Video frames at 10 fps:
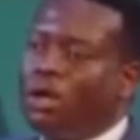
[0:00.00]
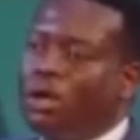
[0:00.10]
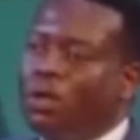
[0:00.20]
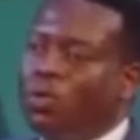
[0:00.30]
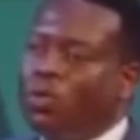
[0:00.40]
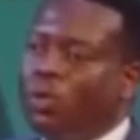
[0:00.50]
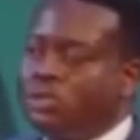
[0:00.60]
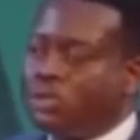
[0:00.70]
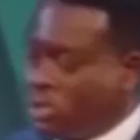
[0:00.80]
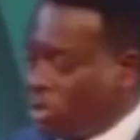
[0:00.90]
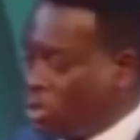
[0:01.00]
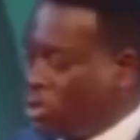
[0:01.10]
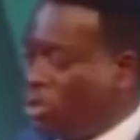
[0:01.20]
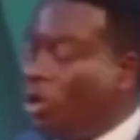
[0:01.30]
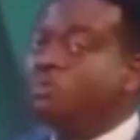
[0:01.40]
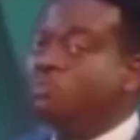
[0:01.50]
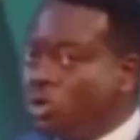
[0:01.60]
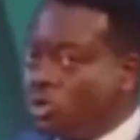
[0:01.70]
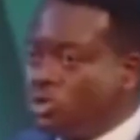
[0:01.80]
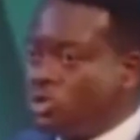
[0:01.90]
with
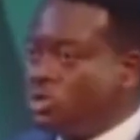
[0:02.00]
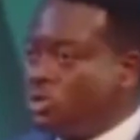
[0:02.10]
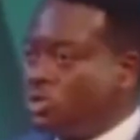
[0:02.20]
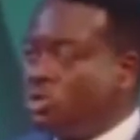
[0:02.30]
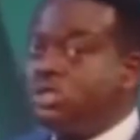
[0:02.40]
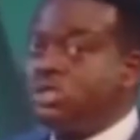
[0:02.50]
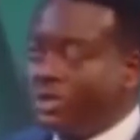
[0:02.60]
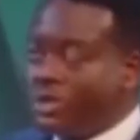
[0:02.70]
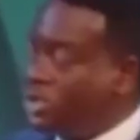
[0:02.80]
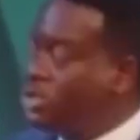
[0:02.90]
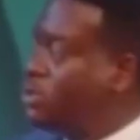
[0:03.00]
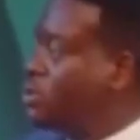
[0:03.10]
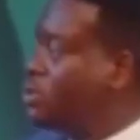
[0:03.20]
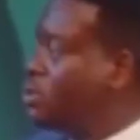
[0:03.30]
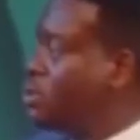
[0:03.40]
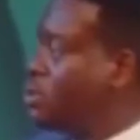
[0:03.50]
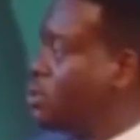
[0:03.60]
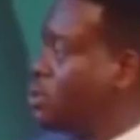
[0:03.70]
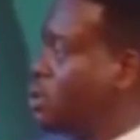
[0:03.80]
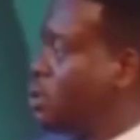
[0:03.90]
utmost secrecy,
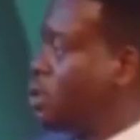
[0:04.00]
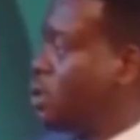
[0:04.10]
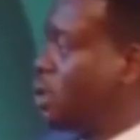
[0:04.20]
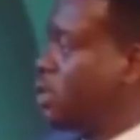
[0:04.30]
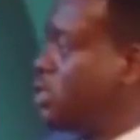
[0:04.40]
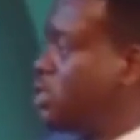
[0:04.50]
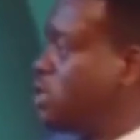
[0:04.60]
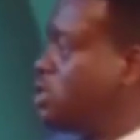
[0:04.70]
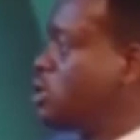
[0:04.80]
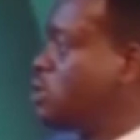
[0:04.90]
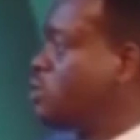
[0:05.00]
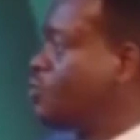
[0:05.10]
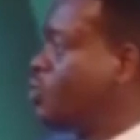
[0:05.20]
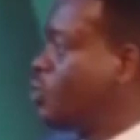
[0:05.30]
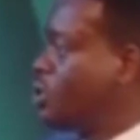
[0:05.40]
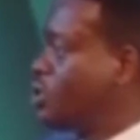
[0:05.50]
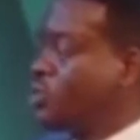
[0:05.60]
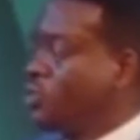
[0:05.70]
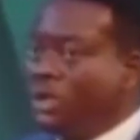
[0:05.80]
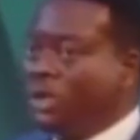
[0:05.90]
and the intention for which
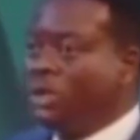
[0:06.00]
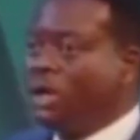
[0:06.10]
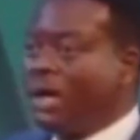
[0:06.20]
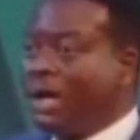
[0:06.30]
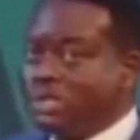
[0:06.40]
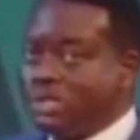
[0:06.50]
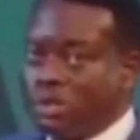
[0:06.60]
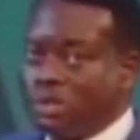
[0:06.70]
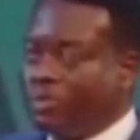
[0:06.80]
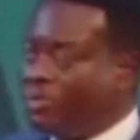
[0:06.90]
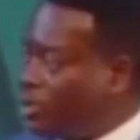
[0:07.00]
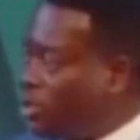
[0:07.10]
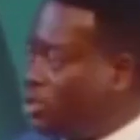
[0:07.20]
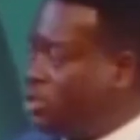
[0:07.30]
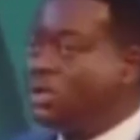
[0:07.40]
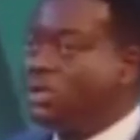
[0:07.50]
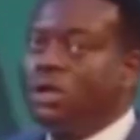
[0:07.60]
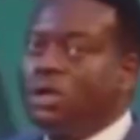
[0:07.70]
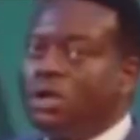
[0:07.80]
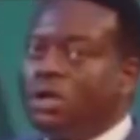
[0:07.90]
we ask for this
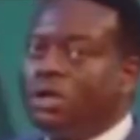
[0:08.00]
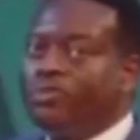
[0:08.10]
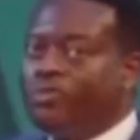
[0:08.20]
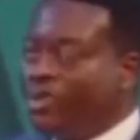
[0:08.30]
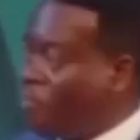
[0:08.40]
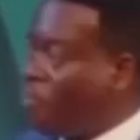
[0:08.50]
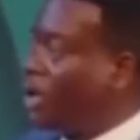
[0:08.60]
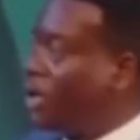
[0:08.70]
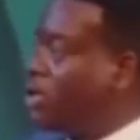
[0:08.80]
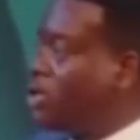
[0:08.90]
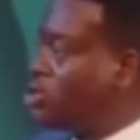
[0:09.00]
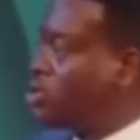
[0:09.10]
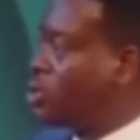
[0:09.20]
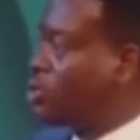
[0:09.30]
feedback is so that